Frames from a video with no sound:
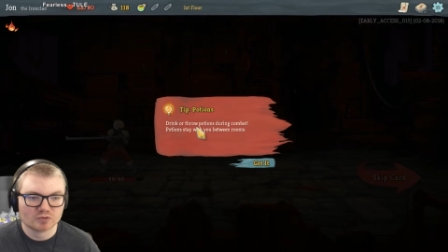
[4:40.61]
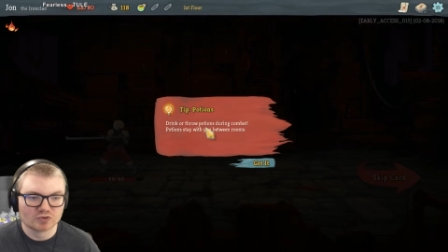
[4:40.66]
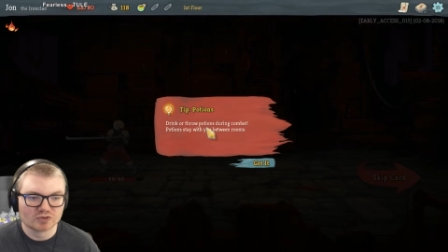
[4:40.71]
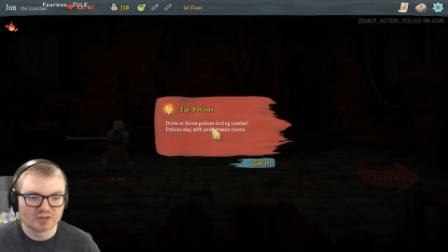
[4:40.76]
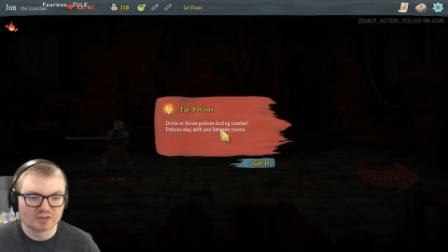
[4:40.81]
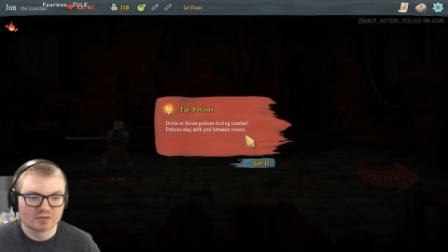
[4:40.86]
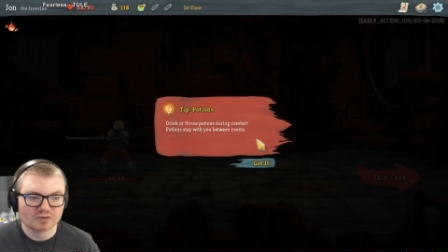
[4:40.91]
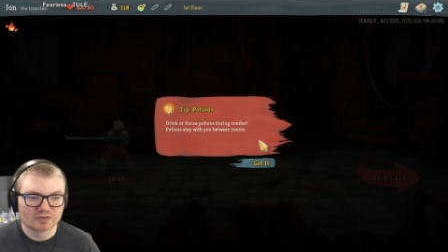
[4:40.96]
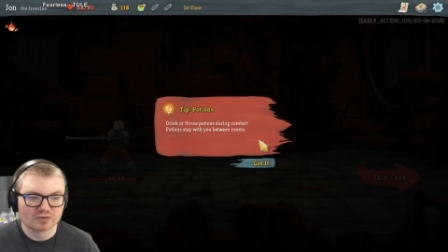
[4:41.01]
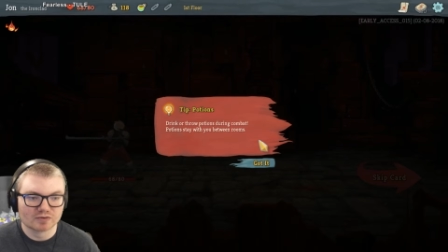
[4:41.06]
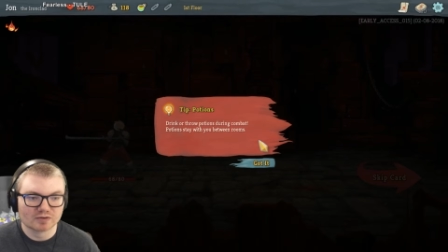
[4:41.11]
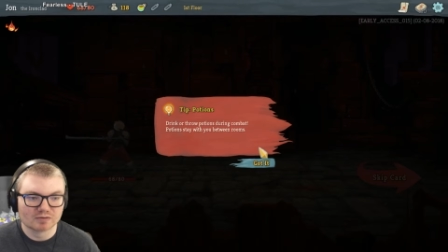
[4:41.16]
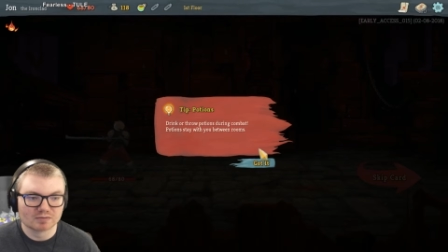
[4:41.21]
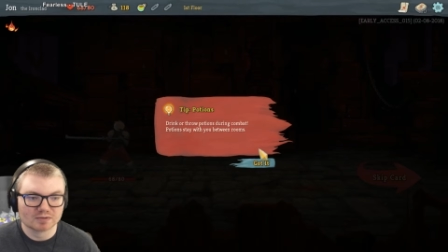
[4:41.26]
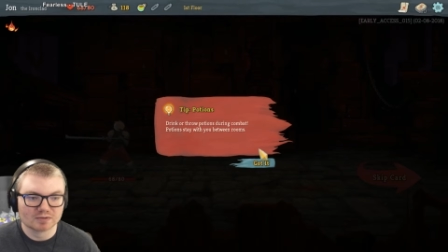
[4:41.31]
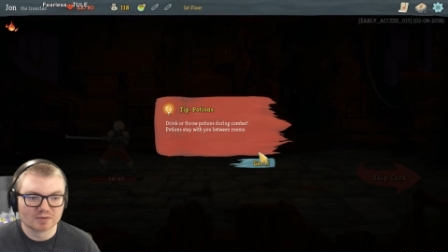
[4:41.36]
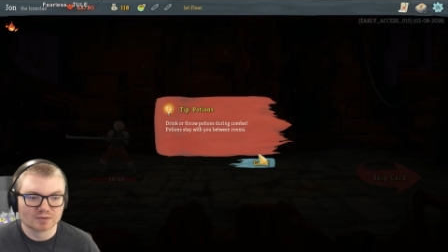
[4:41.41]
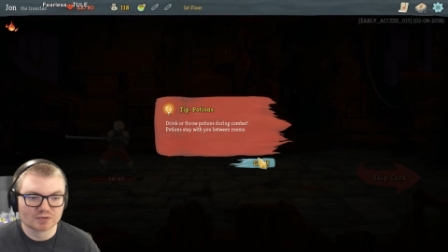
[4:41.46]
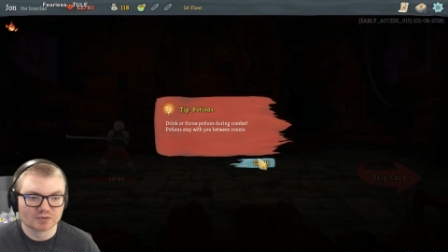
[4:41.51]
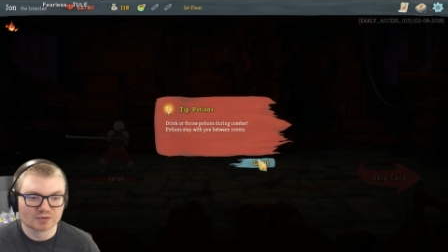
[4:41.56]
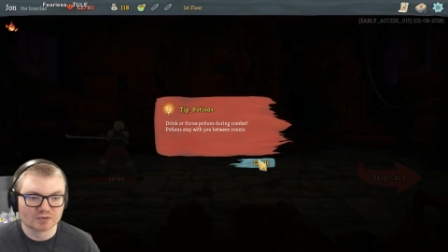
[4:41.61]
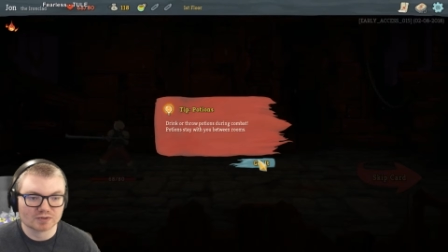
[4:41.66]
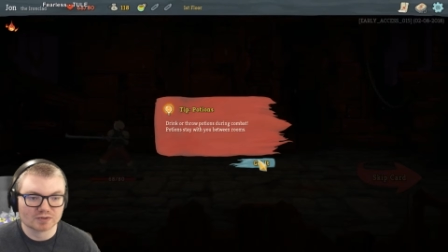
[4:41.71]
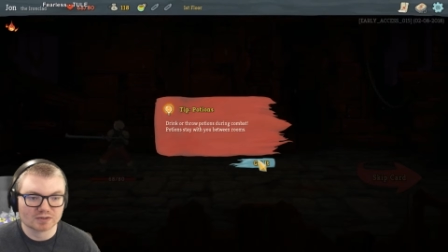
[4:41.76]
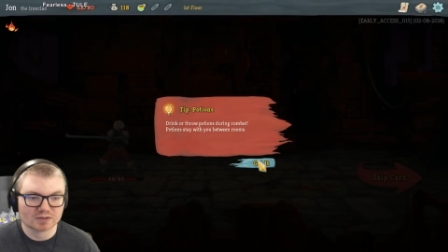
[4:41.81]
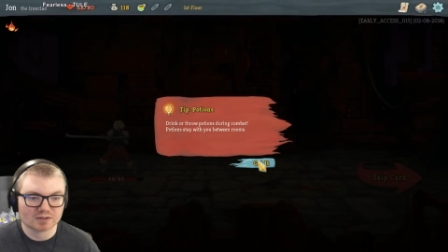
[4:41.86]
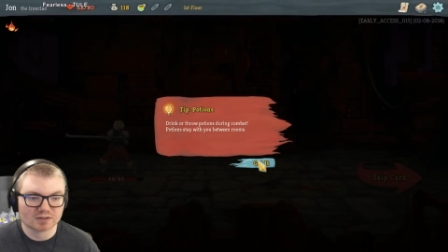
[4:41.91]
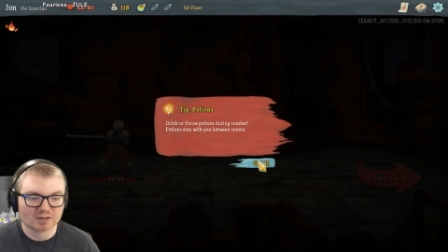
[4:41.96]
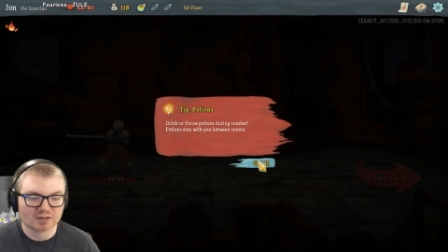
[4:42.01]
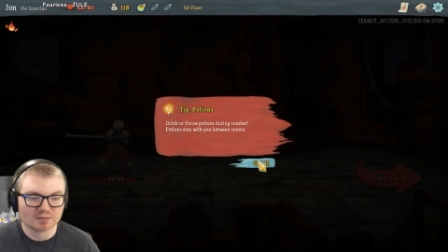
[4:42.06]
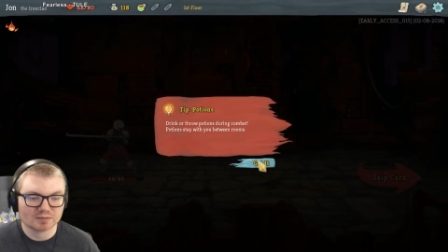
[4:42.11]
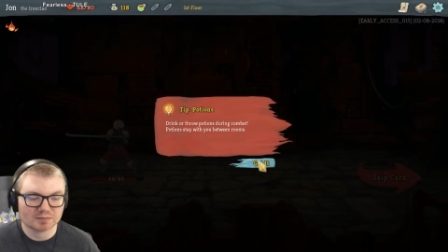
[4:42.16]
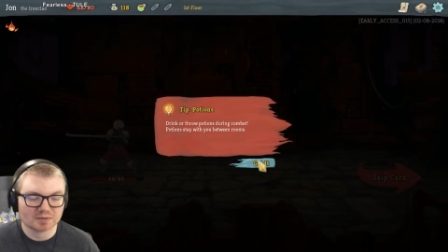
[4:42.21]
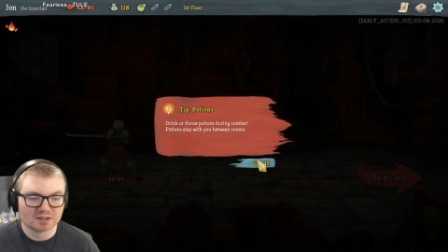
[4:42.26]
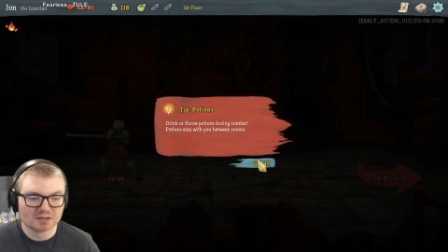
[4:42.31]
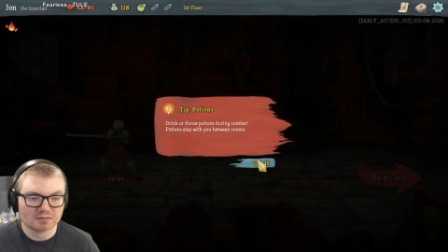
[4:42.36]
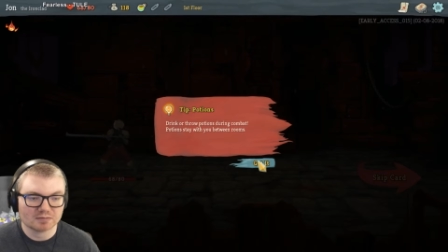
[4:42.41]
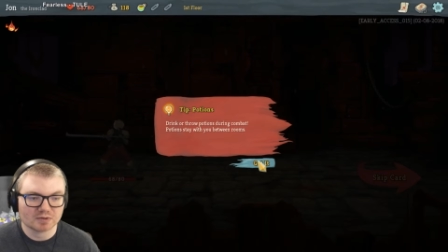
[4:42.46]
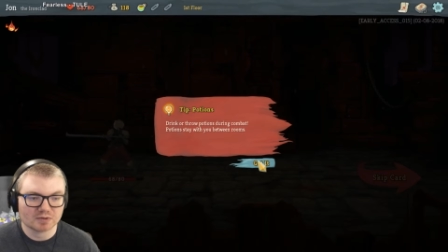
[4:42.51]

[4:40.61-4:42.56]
Drink or throw potions during combat.